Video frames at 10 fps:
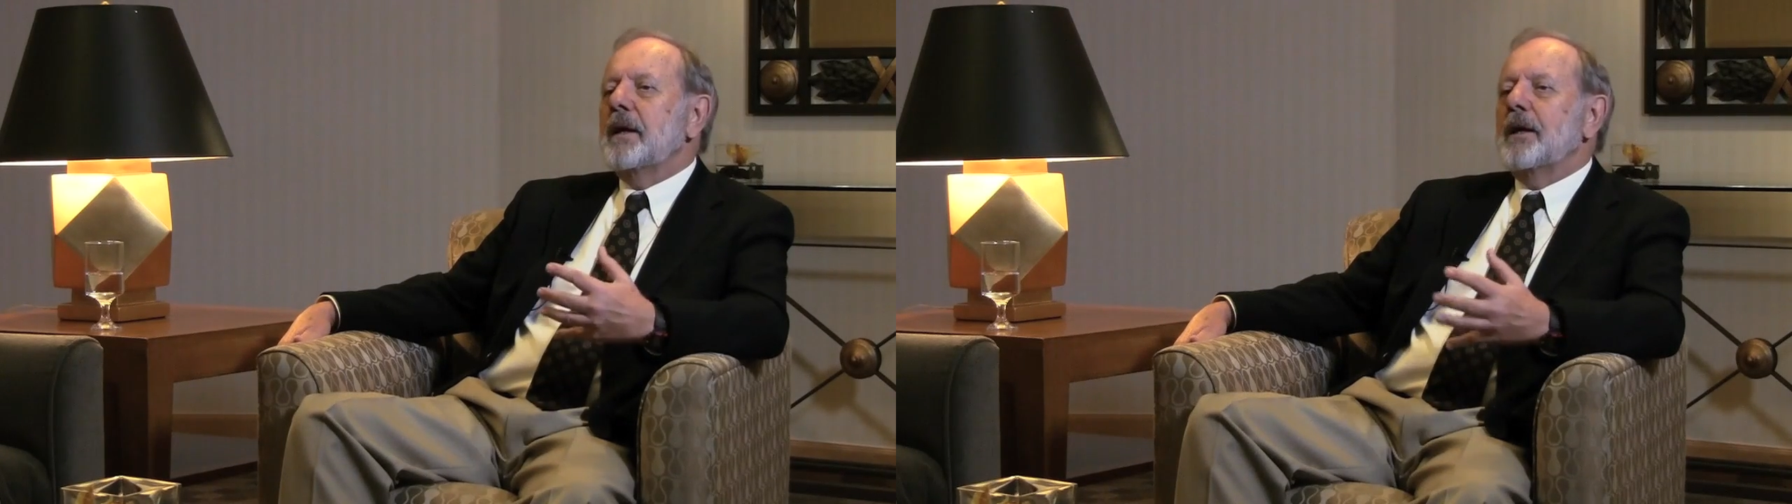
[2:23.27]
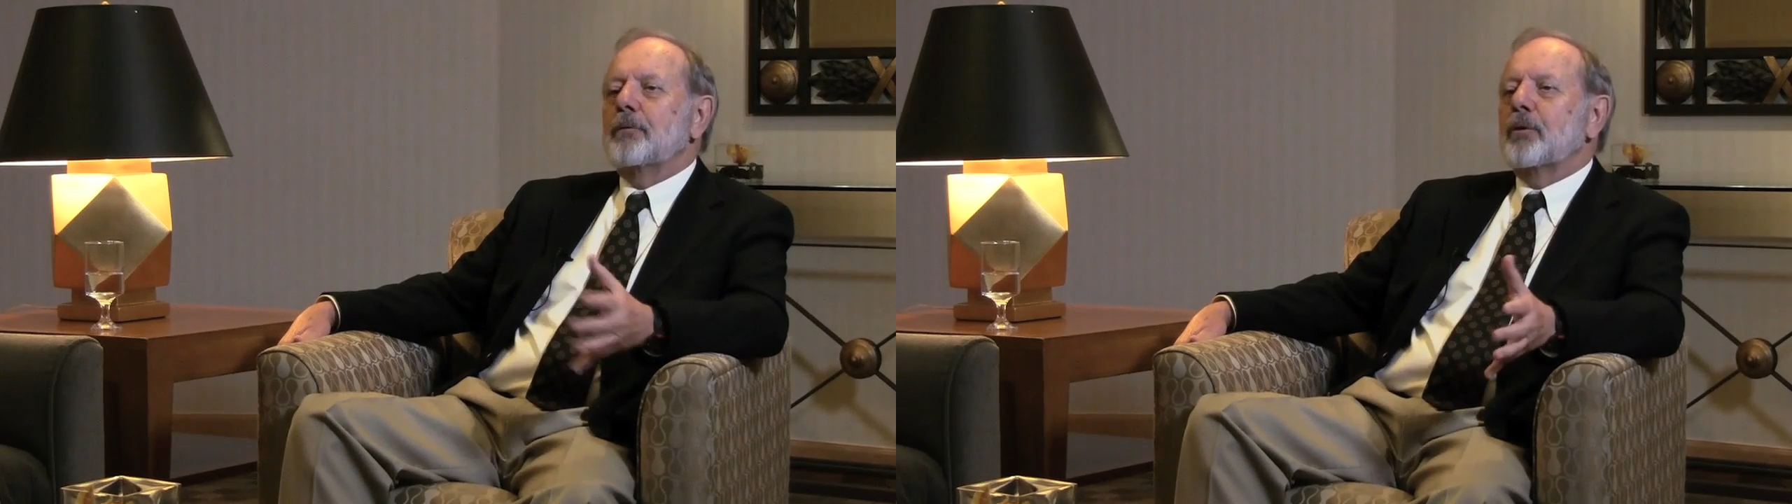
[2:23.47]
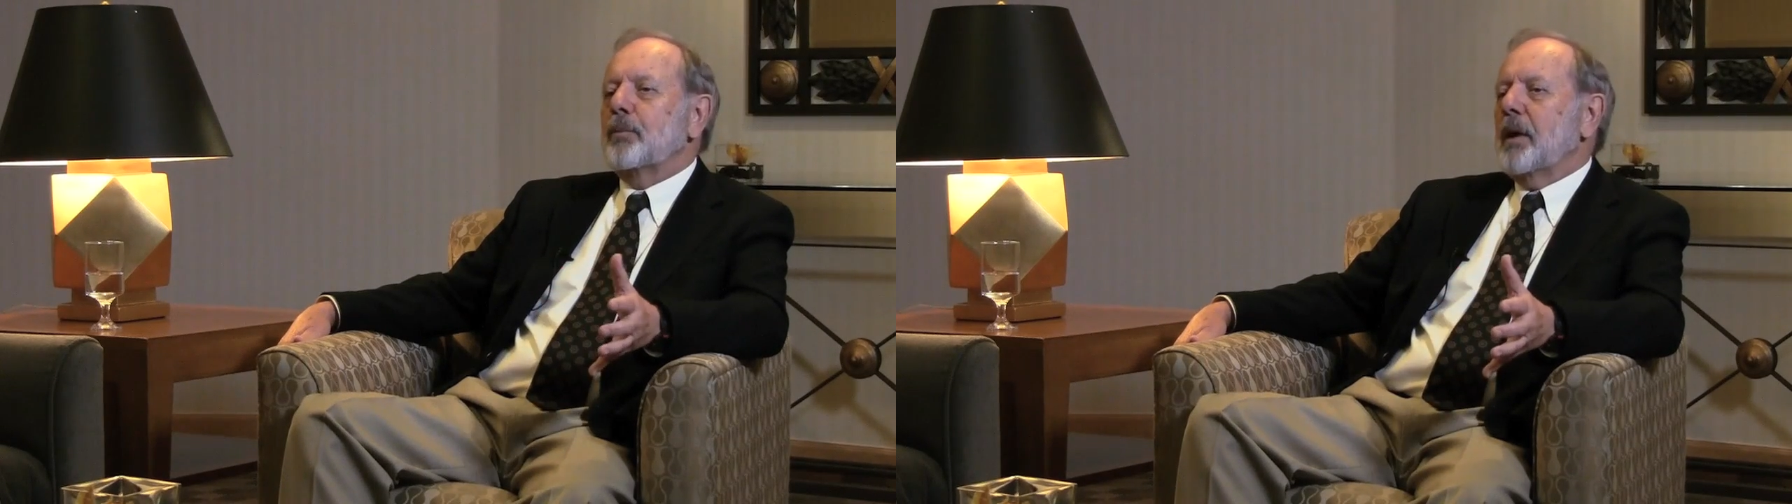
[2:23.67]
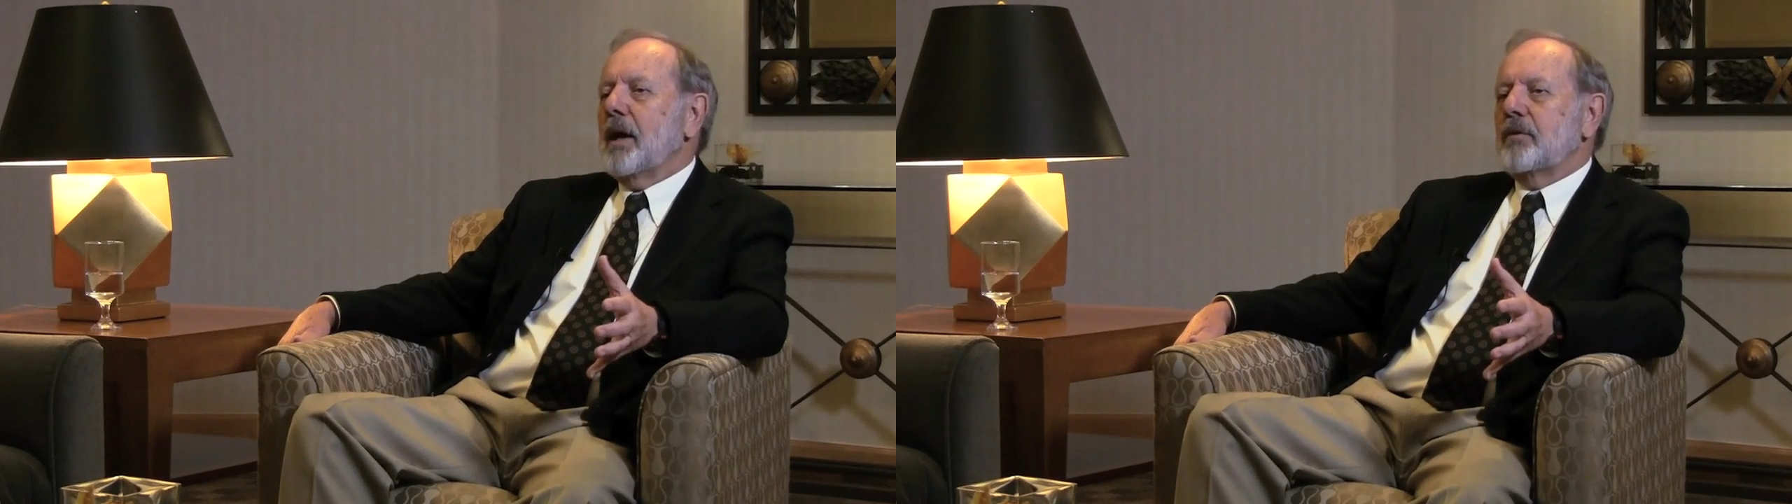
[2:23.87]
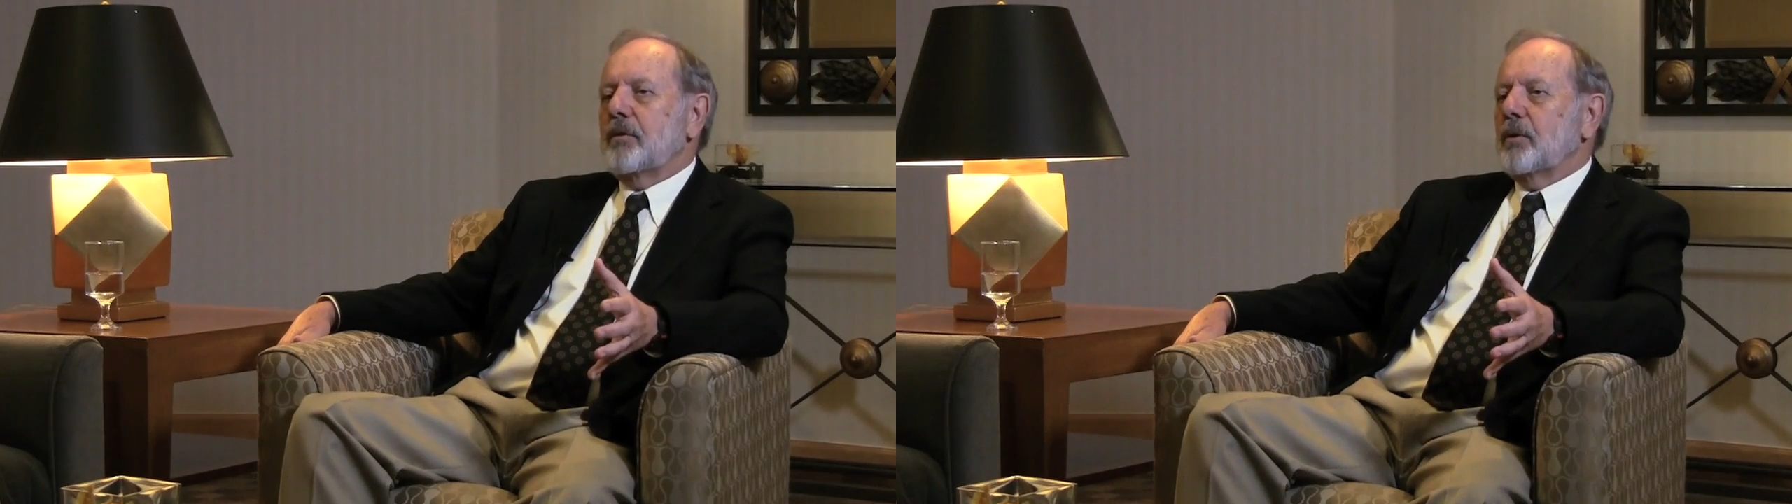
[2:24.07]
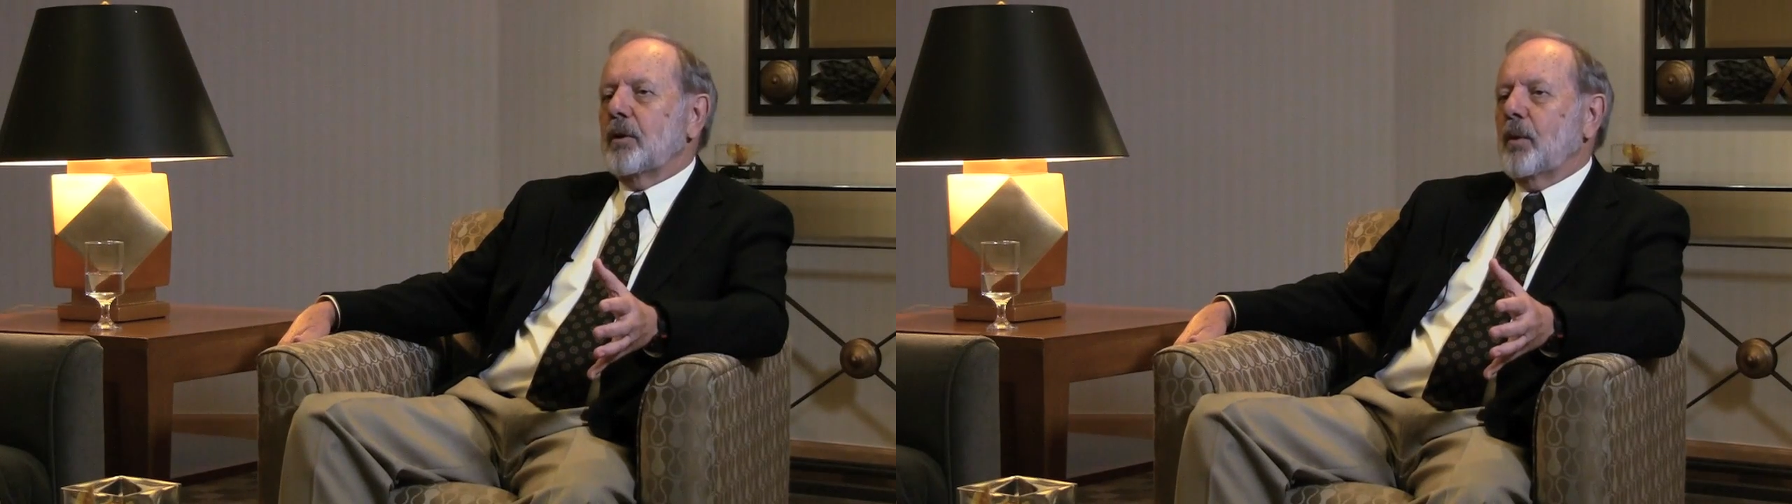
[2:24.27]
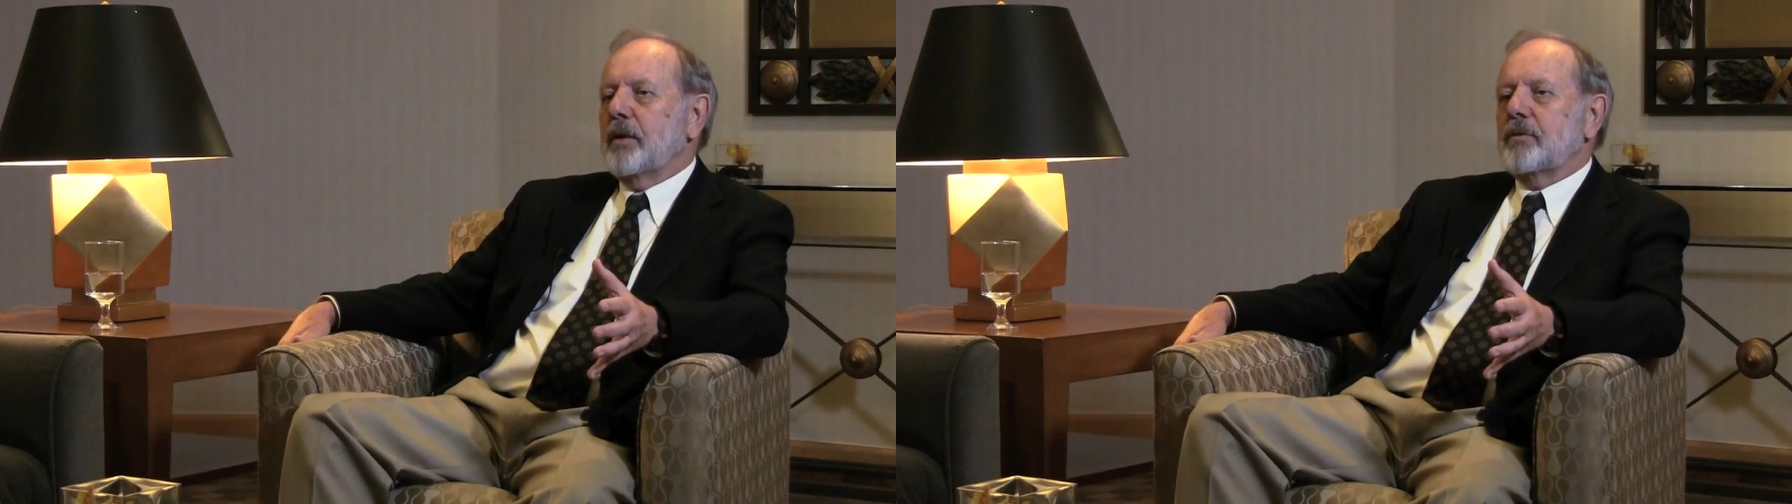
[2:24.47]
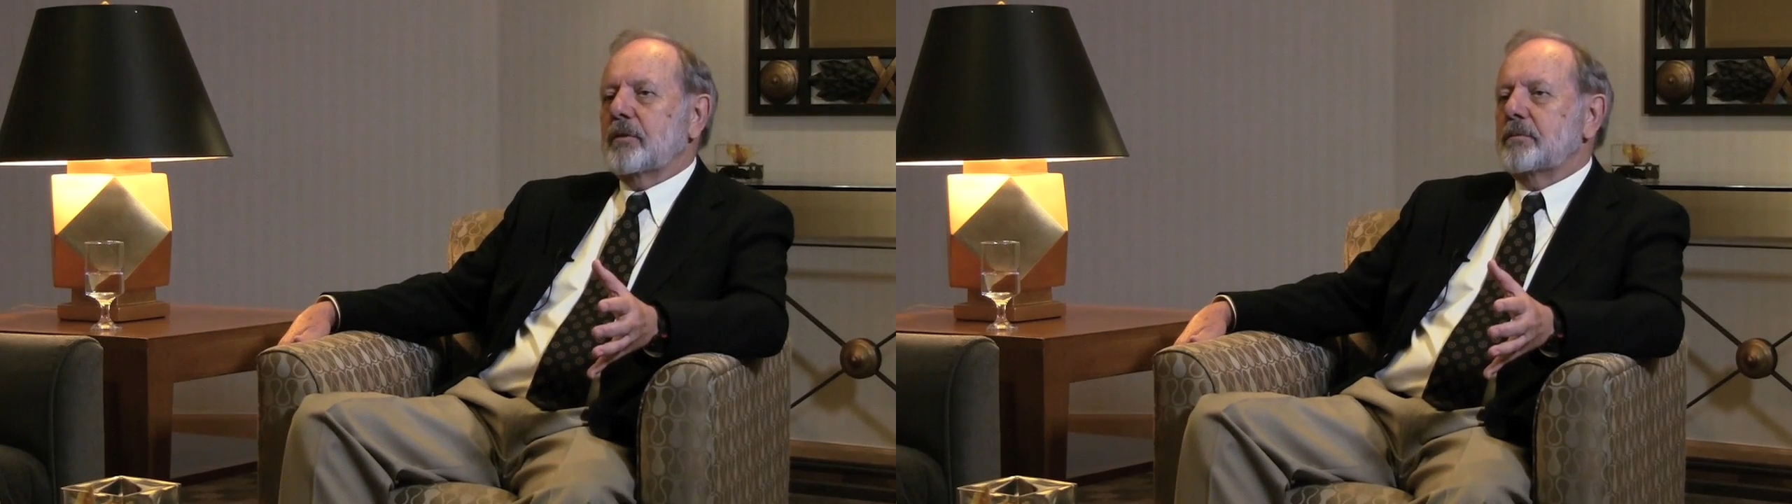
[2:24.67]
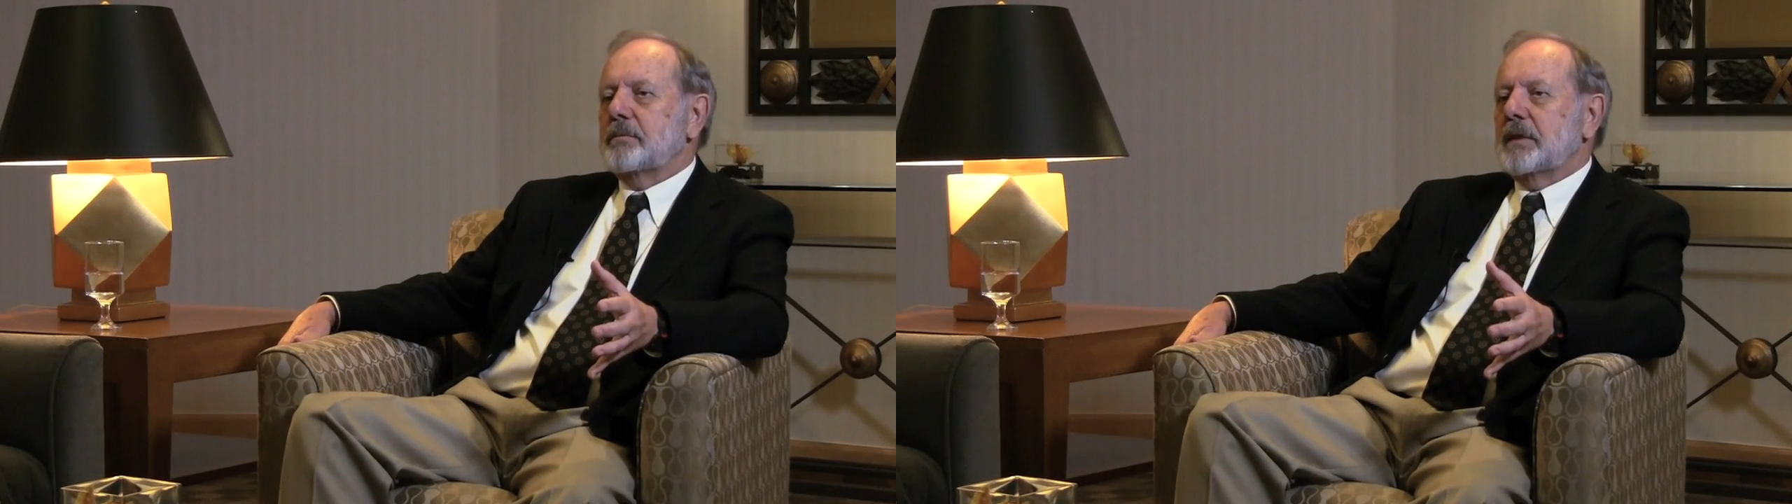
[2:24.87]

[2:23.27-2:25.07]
in response to a question.